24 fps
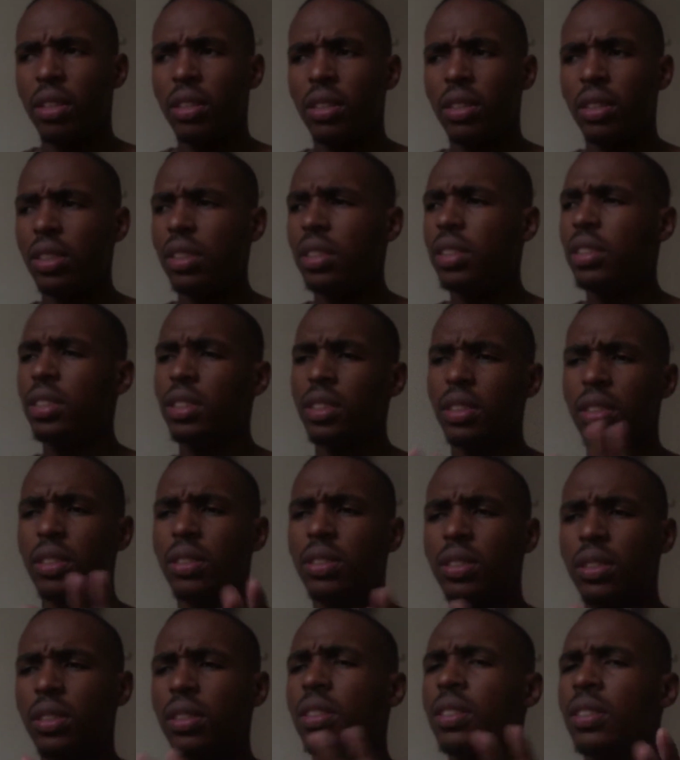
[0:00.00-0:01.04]
this is,
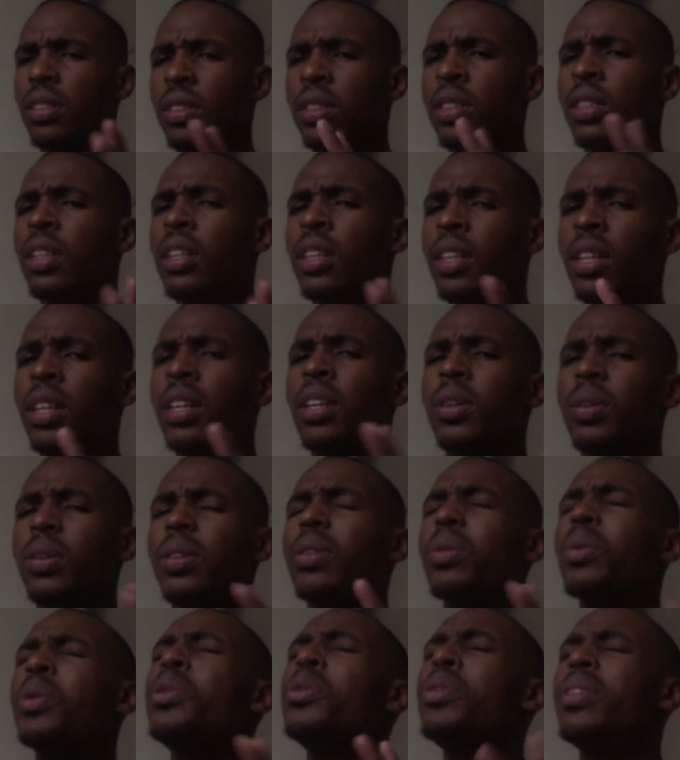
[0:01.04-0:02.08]

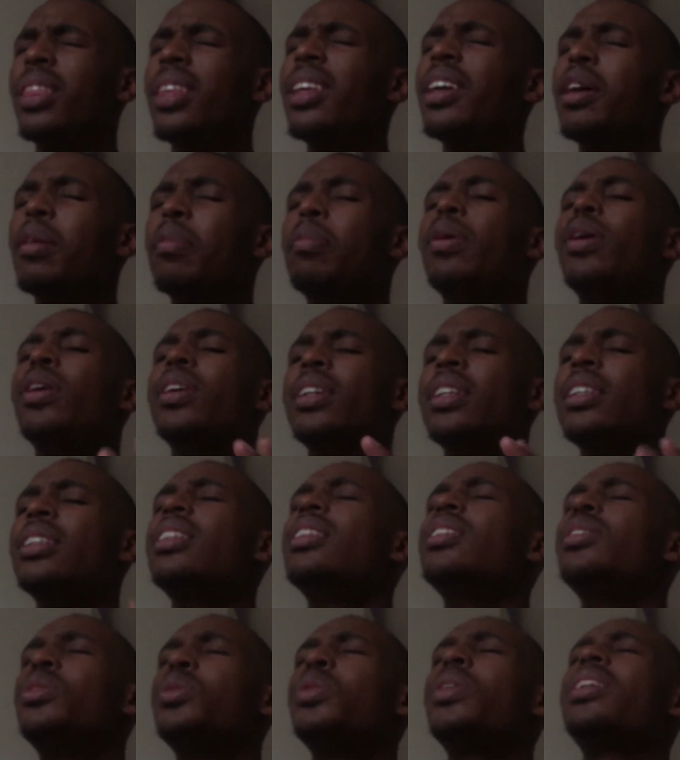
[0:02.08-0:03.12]
when you think about it,
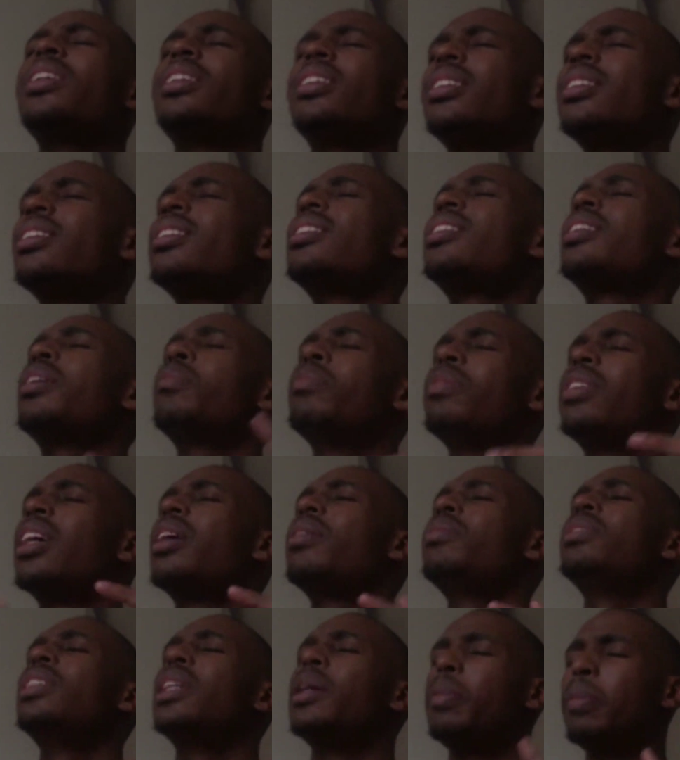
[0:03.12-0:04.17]
it's what
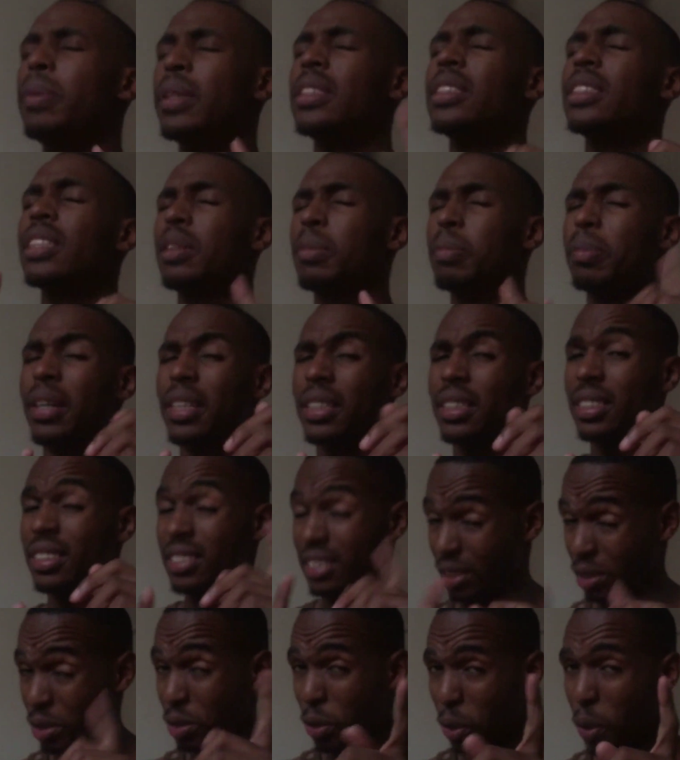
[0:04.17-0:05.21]
sometimes happens at parties.
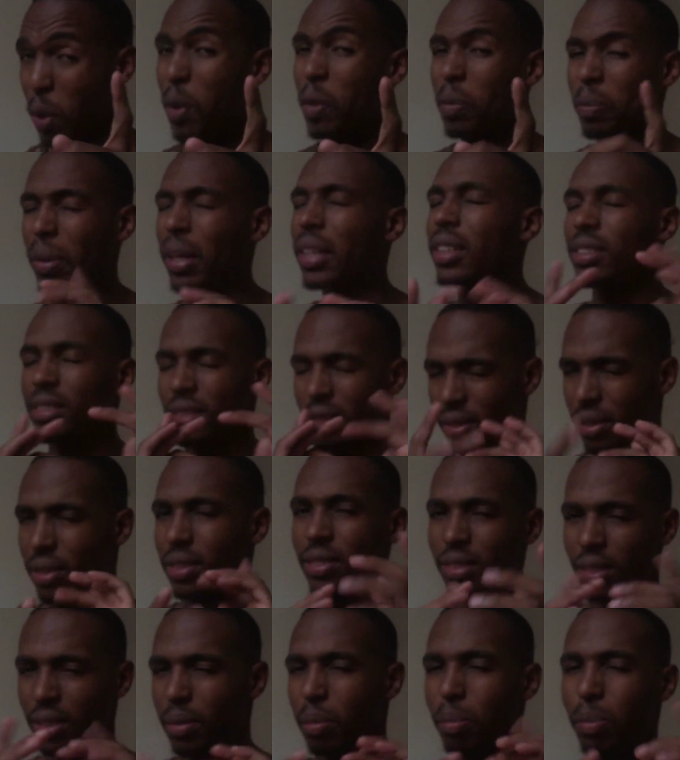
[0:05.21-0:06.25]
It's wrong, but
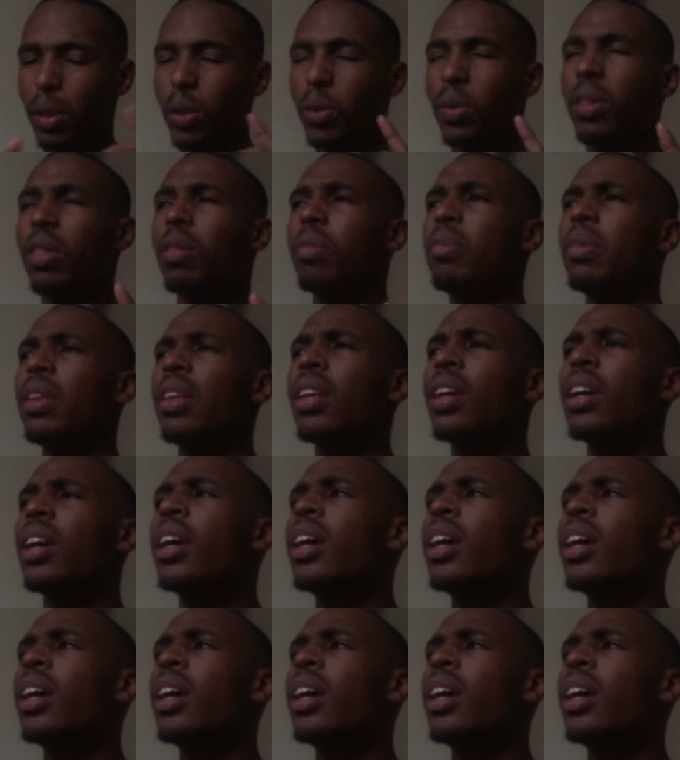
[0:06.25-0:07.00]
bear with me.